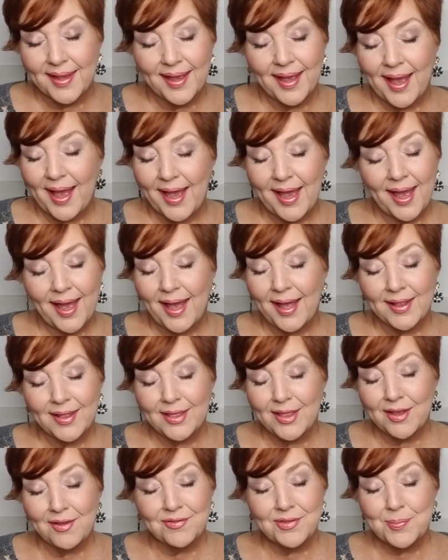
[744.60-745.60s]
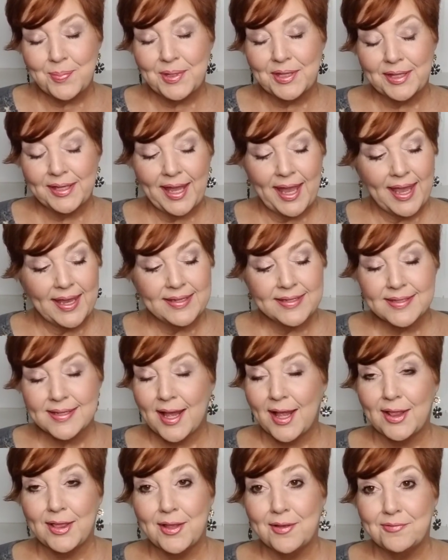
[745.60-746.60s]
I love the pillowcase.
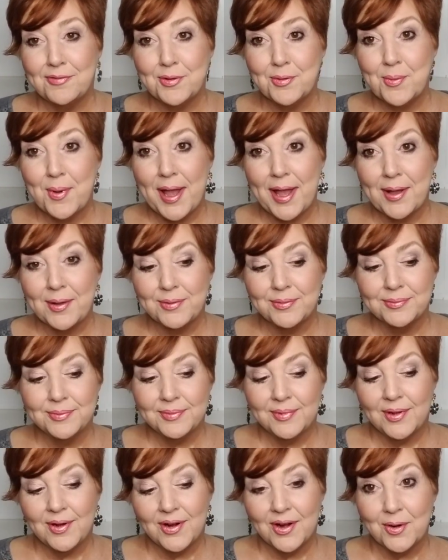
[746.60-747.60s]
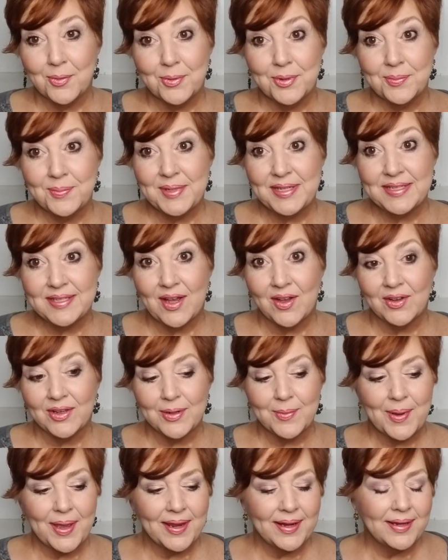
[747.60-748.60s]
I love the WOW, or I wouldn't be talking
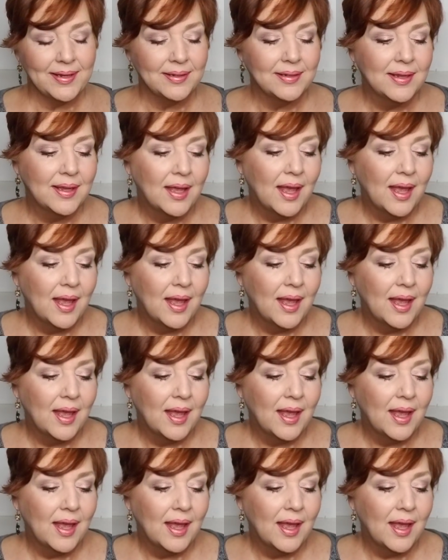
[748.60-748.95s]
about it.